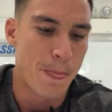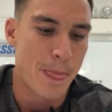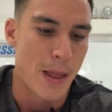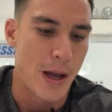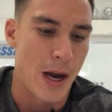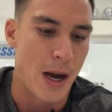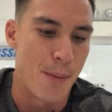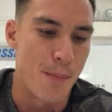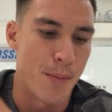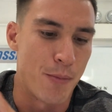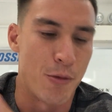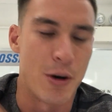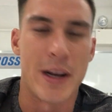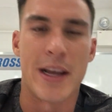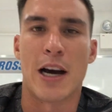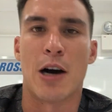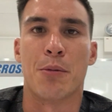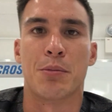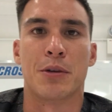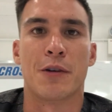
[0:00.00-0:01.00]
really
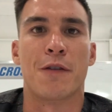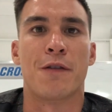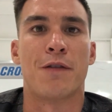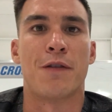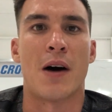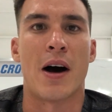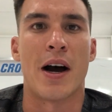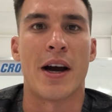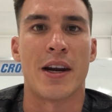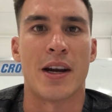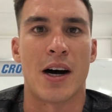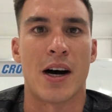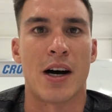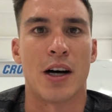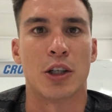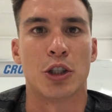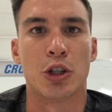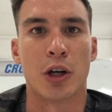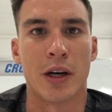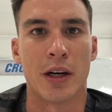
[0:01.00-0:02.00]
help define
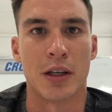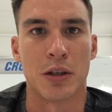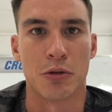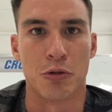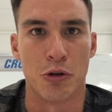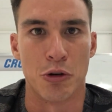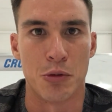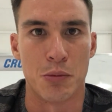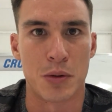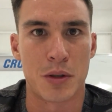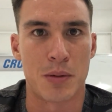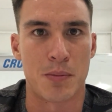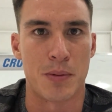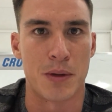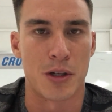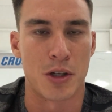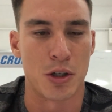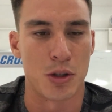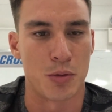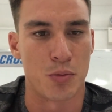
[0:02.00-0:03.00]
our training groups,
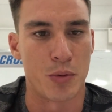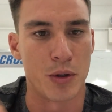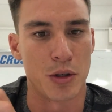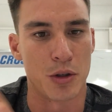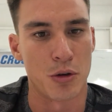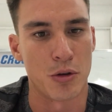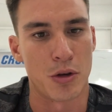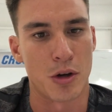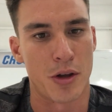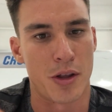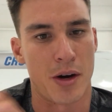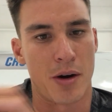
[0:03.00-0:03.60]
because we do know